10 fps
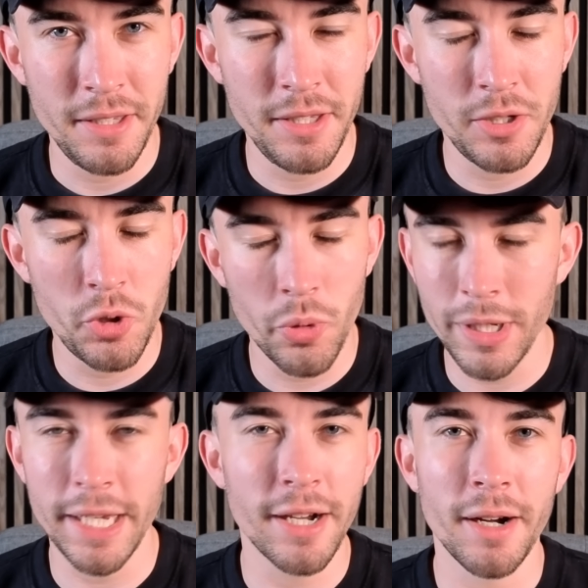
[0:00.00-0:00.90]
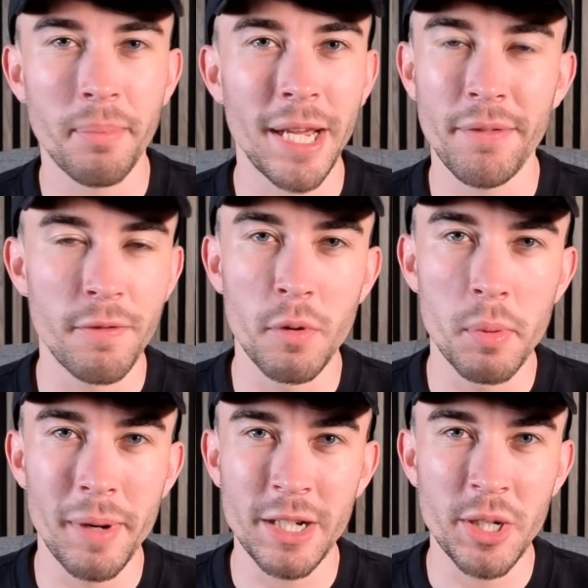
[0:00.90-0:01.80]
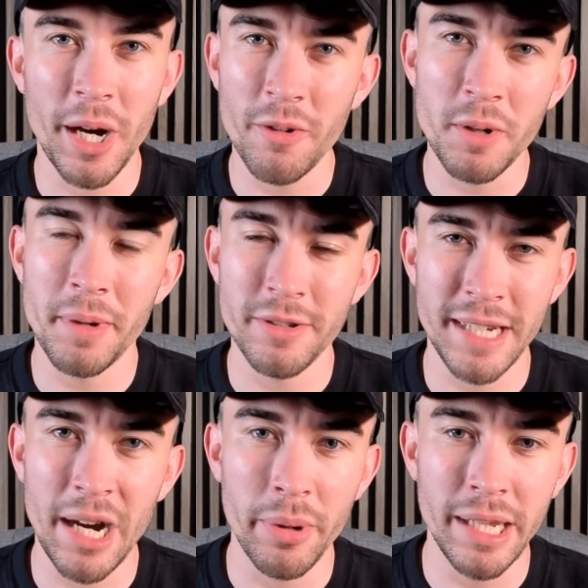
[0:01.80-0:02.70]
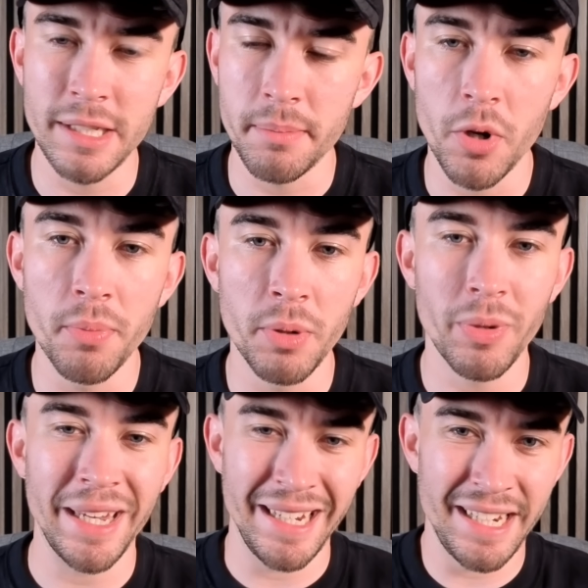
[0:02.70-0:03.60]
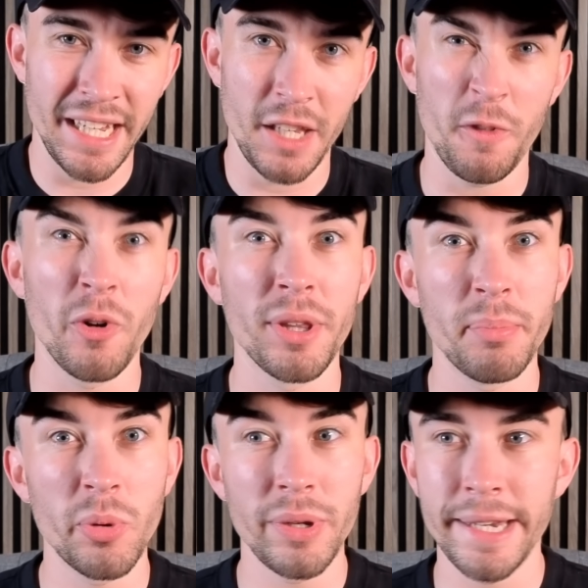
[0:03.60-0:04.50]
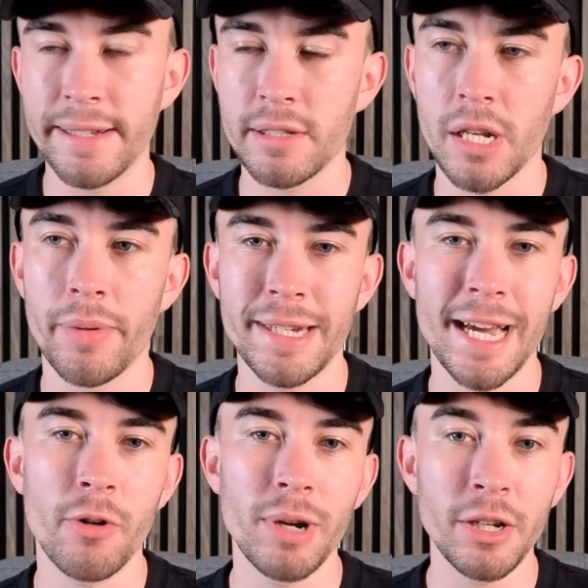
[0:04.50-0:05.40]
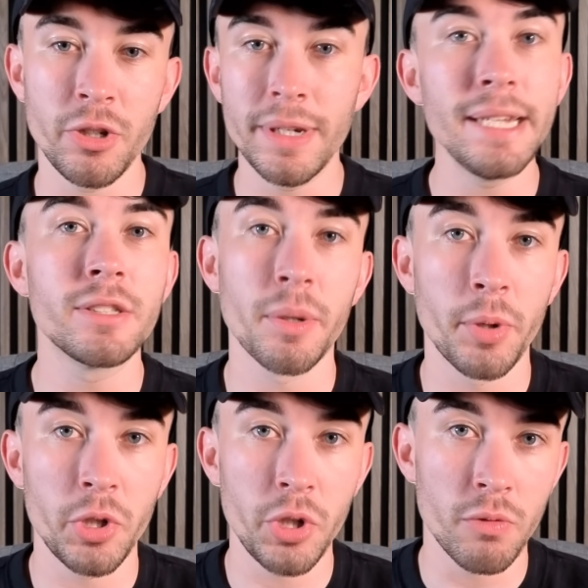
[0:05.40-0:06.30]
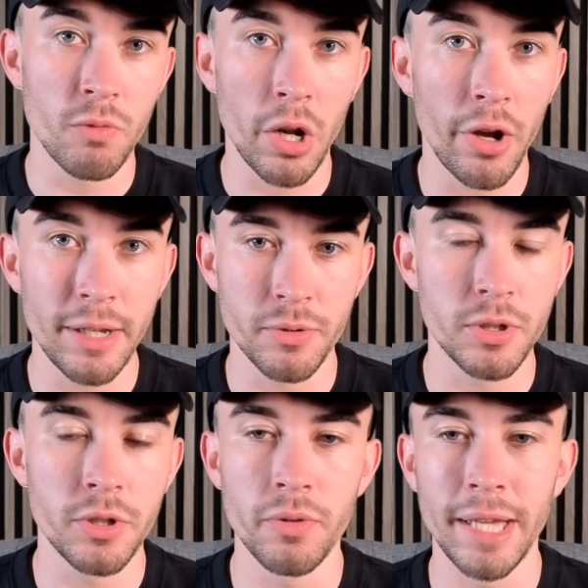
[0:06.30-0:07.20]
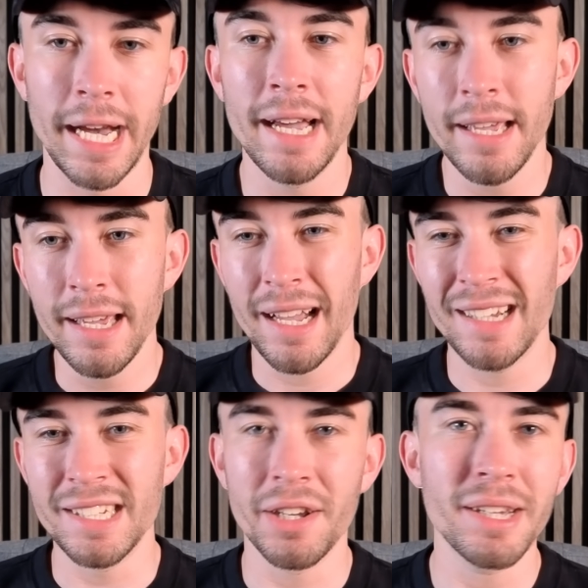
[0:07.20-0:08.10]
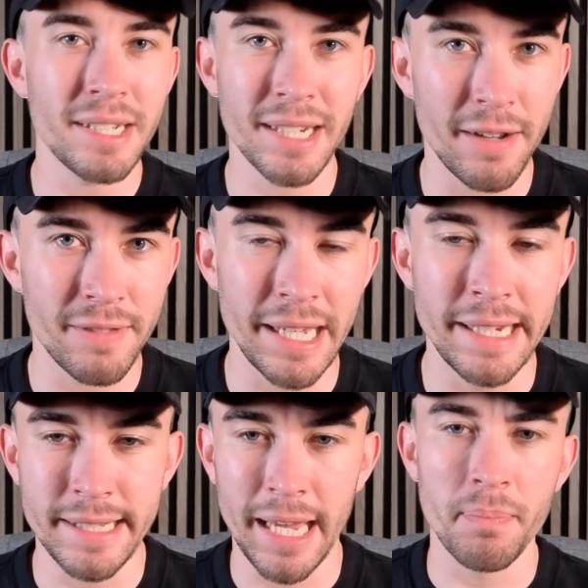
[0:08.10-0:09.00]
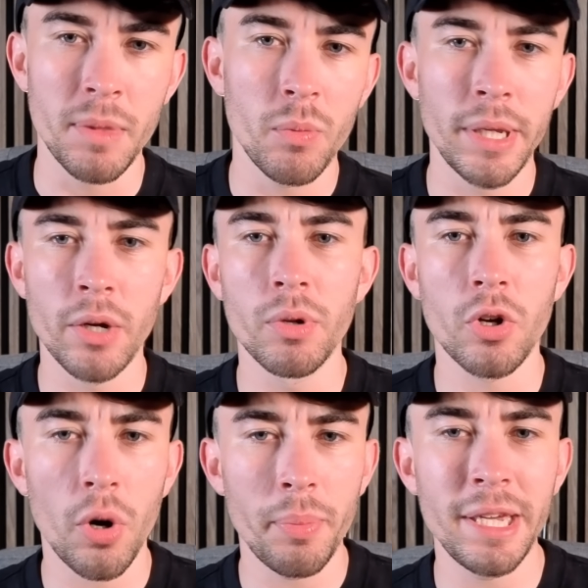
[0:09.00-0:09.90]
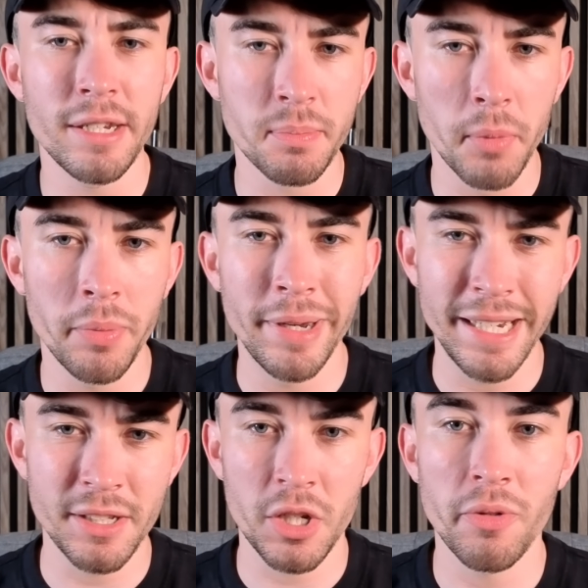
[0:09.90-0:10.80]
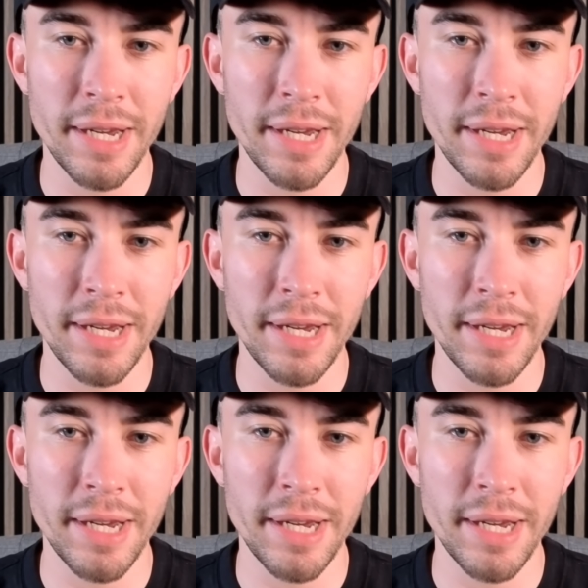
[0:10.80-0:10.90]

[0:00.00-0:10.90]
surely you can't play every football match at 100 miles an hour. There's a moment where you need to get your foot on the ball, you need to slow it down, and you need someone that you can rely on to do that. And United didn't have that in this game. We know that Kobe at this moment in his career